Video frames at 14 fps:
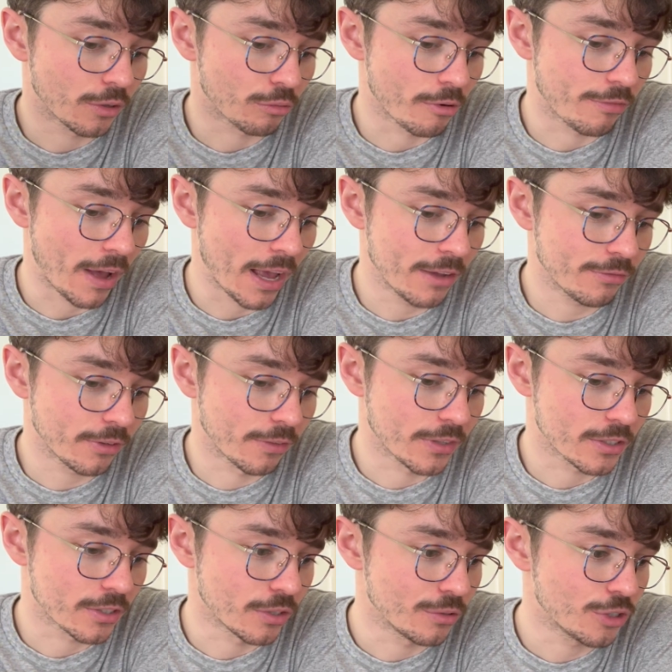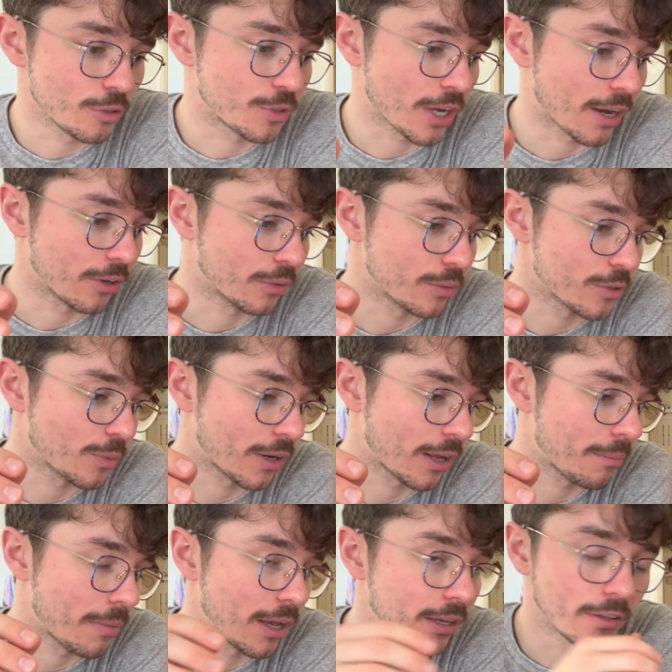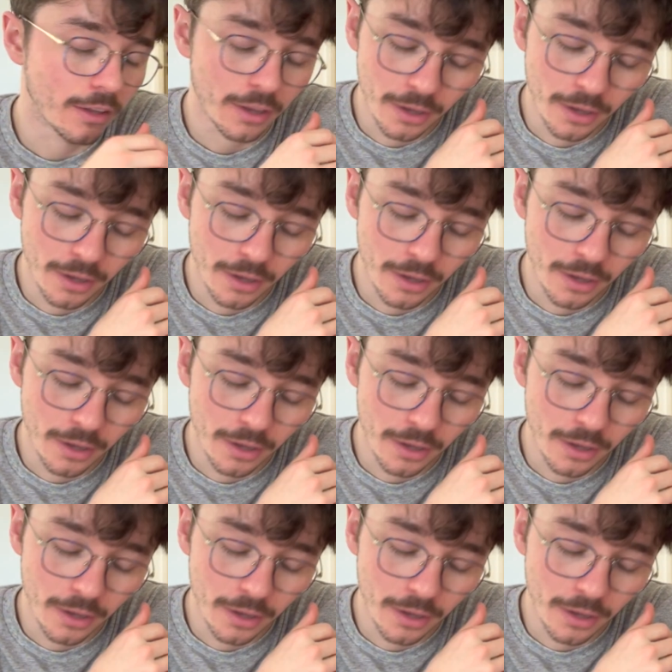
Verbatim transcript: revival of this YouTube channel was when I made